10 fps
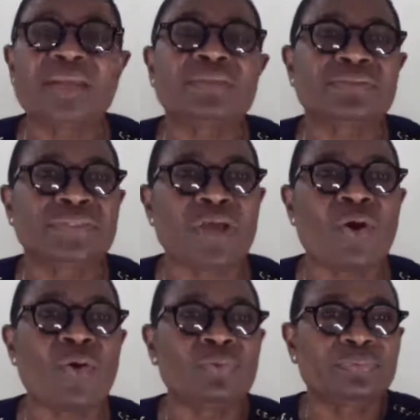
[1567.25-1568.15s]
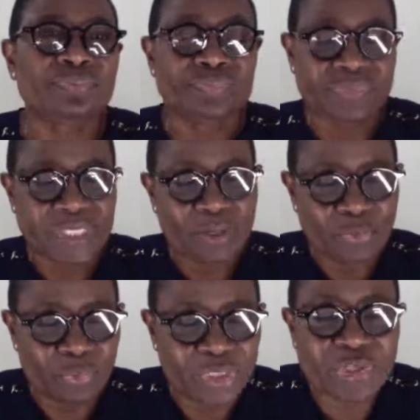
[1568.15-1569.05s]
So
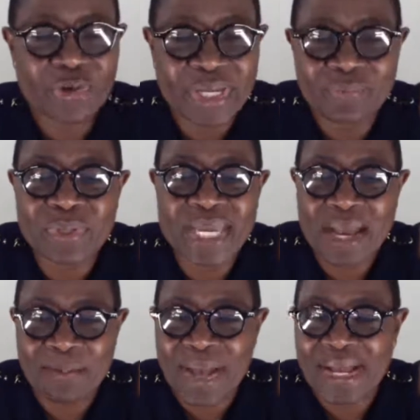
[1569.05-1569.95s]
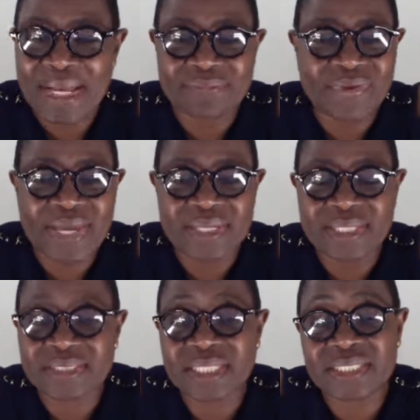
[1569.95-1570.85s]
we come back, and then he
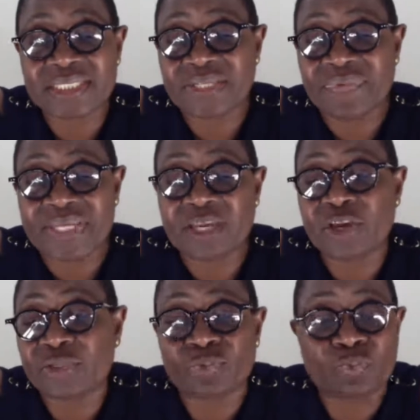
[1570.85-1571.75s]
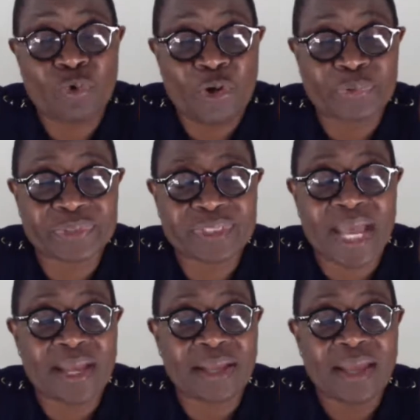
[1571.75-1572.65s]
said it's even get worse
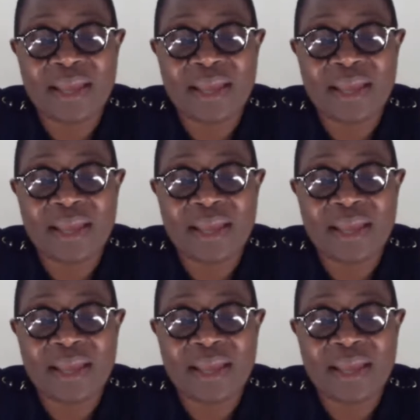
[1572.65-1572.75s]
that